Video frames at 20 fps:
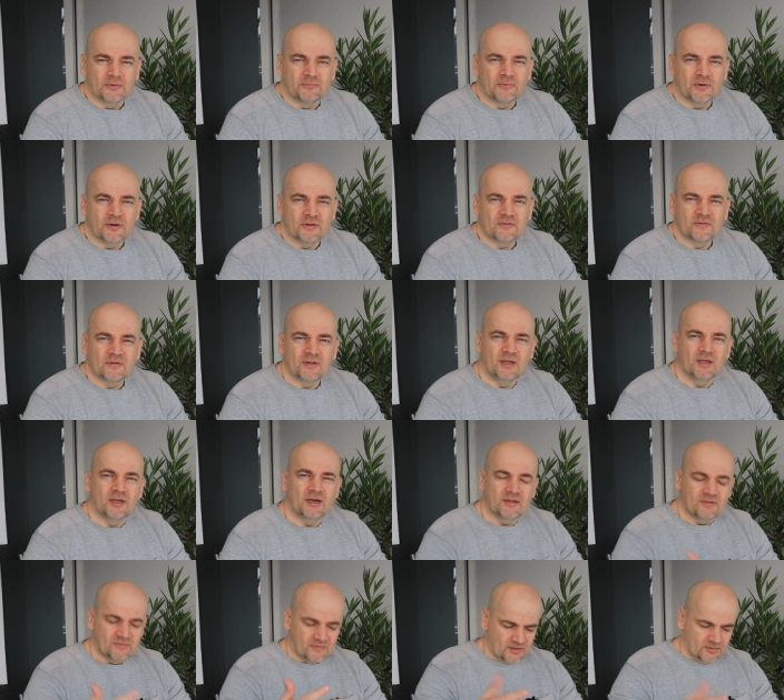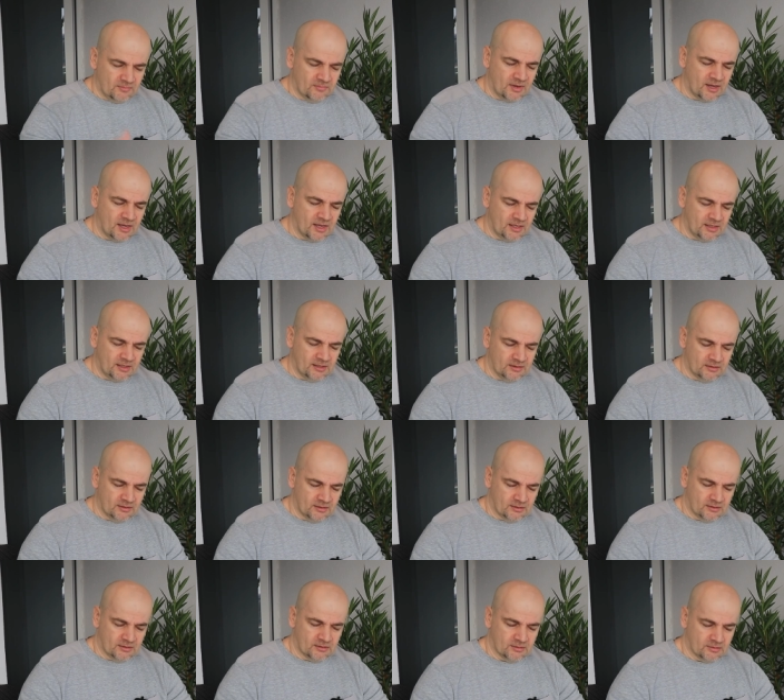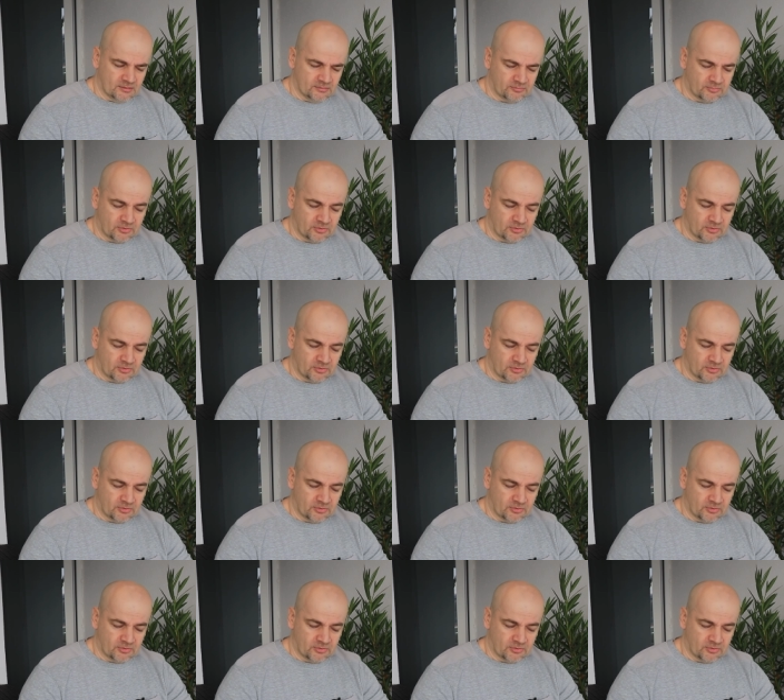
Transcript: first, uh, let's see my uh,